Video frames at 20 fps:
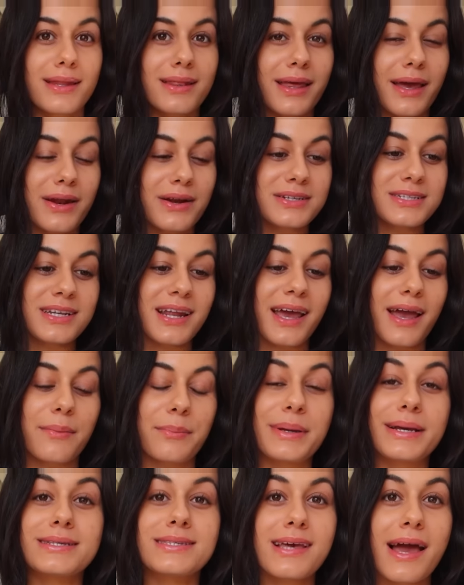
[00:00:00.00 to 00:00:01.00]
then later today, I'm
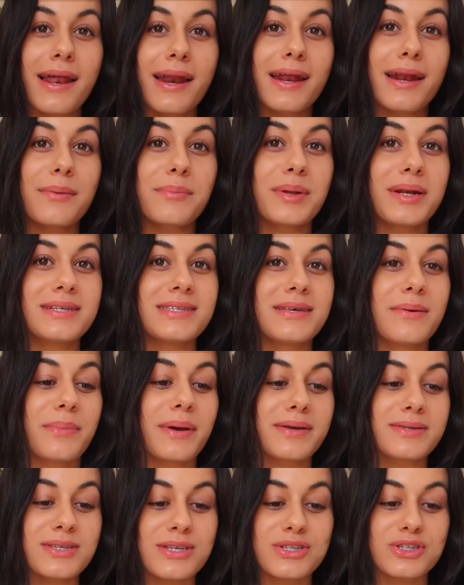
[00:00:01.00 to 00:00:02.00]
excited. I'm gonna see
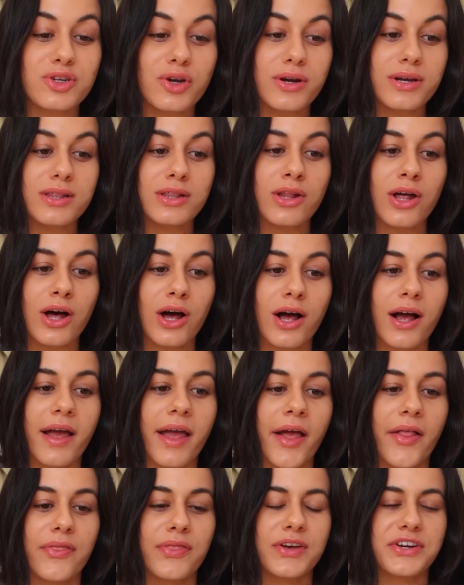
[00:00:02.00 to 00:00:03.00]
my sister-in-law,
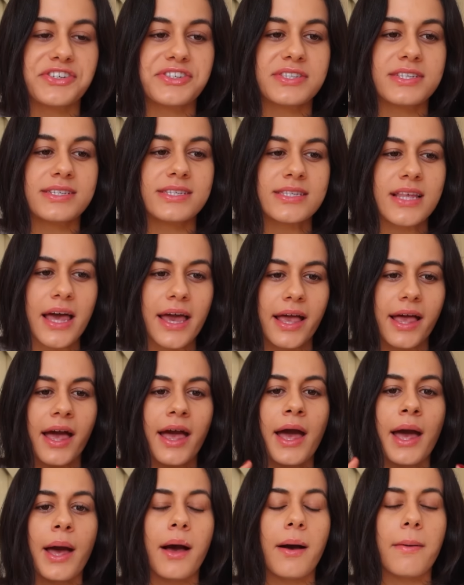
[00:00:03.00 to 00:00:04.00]
and there's this like
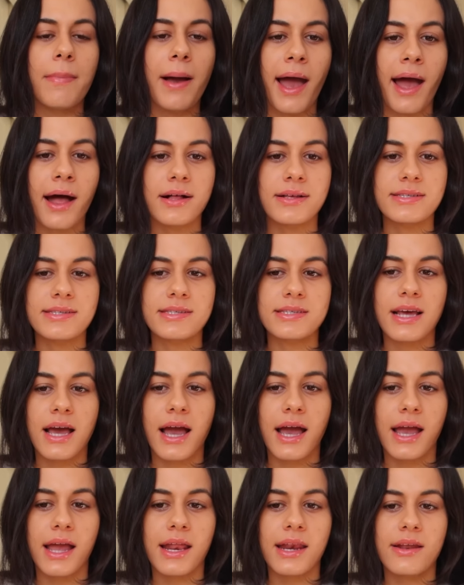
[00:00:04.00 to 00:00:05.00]

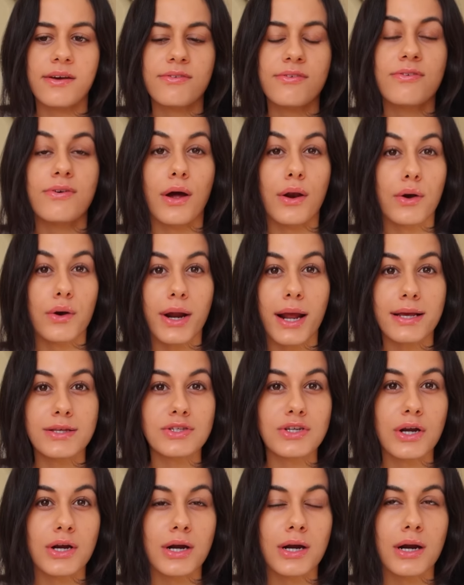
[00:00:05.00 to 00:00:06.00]
Palestine
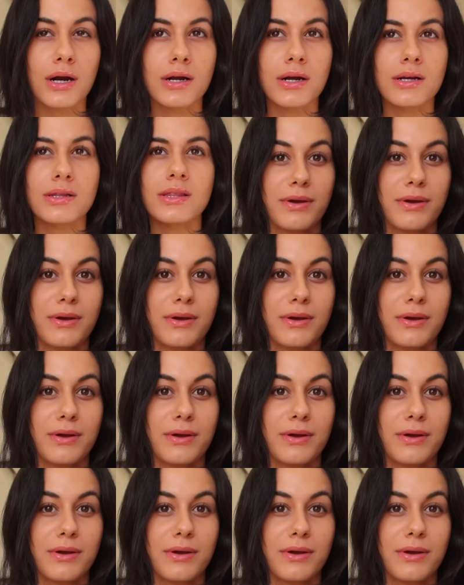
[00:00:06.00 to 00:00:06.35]
fundraiser.